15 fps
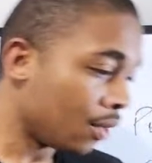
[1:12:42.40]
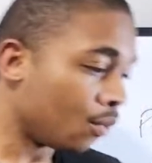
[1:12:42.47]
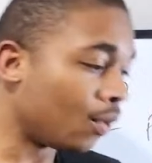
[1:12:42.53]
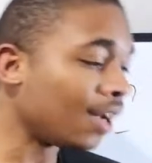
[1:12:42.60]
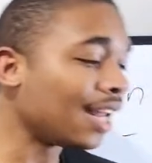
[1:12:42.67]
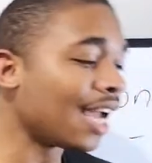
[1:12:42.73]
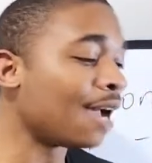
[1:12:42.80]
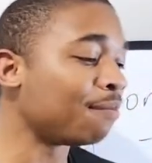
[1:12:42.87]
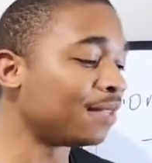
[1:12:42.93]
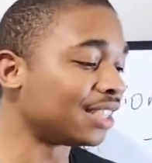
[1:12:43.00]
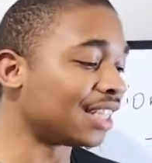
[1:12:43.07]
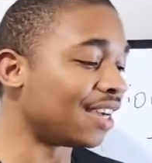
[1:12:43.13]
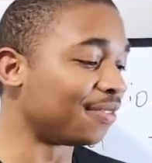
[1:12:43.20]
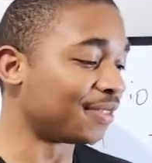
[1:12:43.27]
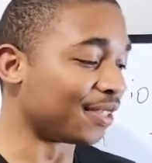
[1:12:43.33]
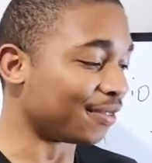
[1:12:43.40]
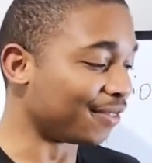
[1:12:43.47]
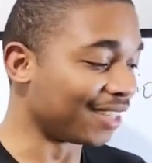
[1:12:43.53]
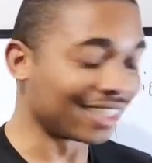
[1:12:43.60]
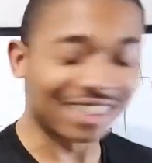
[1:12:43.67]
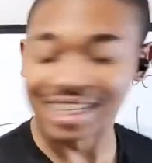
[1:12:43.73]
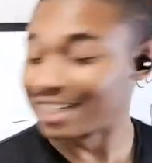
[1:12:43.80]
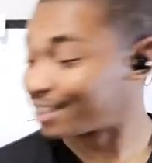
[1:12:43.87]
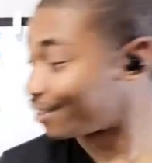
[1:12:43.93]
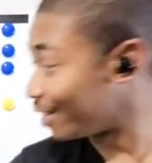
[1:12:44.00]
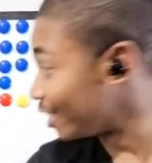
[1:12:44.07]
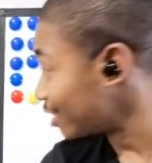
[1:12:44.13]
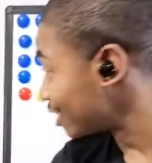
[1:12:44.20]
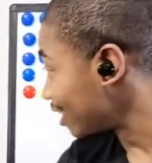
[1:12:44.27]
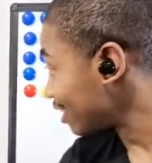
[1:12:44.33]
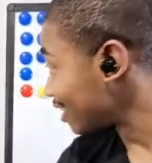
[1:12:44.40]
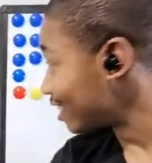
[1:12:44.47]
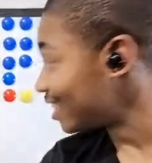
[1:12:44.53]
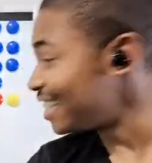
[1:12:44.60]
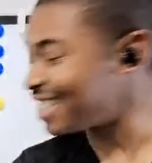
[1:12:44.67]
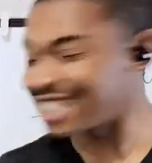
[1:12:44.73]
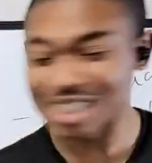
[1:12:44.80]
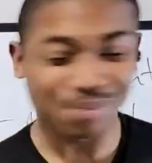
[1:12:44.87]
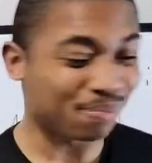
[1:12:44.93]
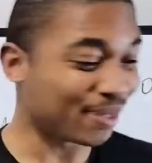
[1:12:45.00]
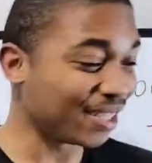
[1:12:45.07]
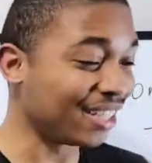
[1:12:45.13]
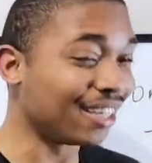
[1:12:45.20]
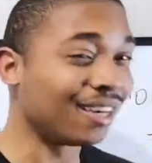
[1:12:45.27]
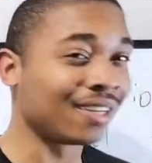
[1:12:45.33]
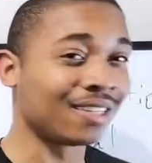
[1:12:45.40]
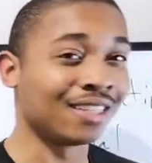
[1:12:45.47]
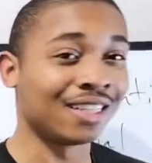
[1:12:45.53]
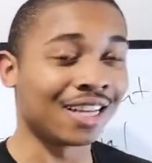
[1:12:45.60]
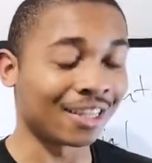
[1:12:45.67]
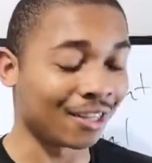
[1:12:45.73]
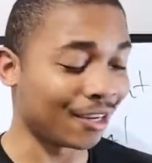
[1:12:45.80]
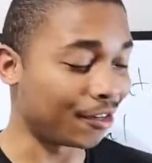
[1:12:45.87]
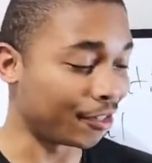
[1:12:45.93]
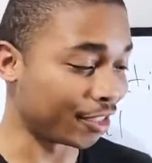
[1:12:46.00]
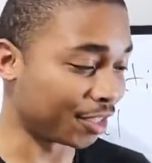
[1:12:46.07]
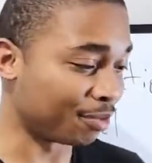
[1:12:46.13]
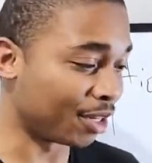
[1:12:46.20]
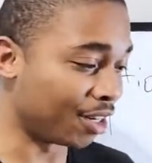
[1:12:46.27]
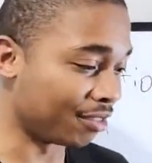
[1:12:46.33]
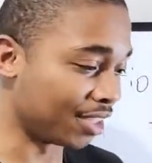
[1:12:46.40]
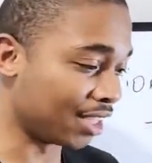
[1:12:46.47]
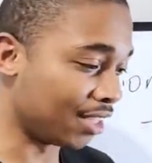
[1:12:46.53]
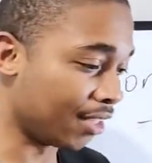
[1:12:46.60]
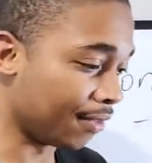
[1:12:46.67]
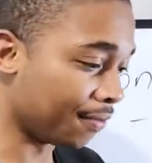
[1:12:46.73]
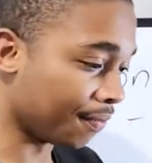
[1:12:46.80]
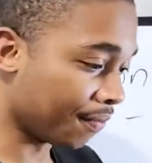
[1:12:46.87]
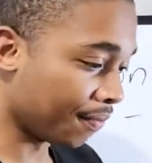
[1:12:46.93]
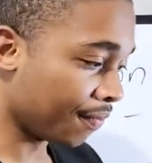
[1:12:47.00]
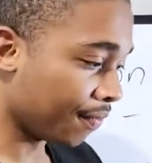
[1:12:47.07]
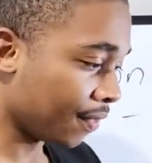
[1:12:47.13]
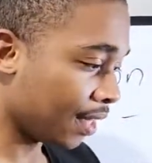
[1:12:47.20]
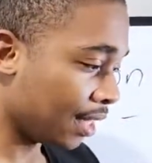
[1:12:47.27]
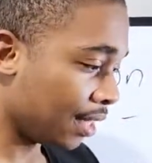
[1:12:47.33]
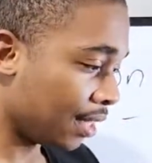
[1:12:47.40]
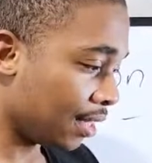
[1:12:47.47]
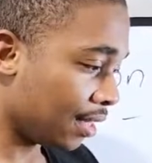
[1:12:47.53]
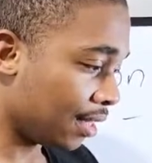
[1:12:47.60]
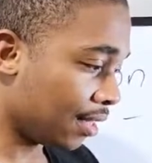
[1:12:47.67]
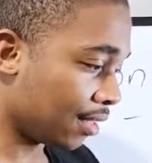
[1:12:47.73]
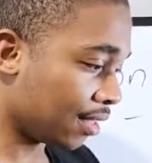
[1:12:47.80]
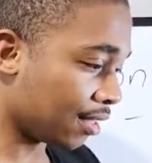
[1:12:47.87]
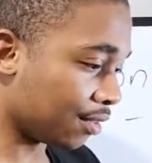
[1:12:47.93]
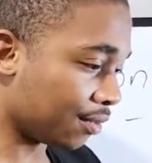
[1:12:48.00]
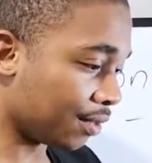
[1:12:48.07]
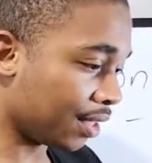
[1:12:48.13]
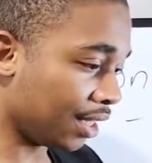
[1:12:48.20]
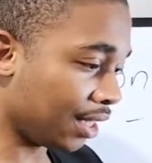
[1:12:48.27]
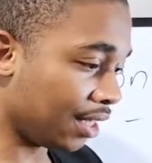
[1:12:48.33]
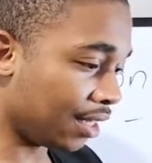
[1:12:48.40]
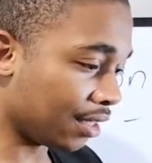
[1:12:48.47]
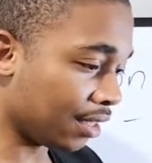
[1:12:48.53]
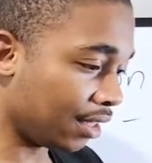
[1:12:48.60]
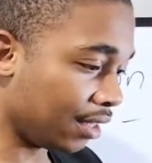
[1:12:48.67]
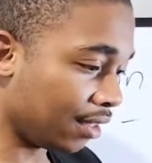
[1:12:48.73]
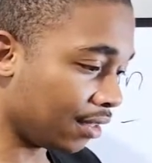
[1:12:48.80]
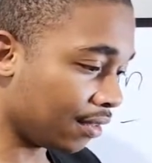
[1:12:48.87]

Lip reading: What happens after rook takes on H6? And this is pretty ugly that Garrett Kasparov seeing. This is really ugly.